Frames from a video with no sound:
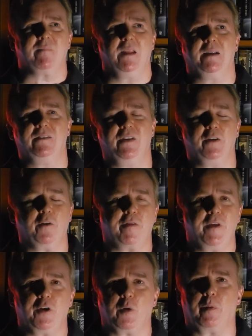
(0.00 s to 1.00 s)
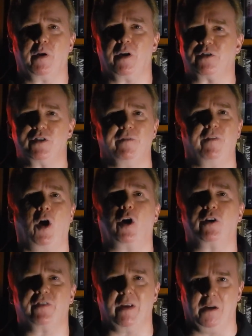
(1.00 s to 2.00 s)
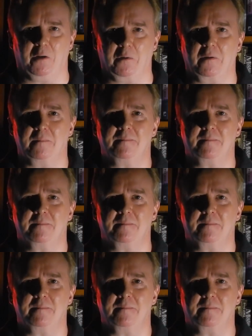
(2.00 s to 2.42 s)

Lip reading: a dinner theater production of Our Town.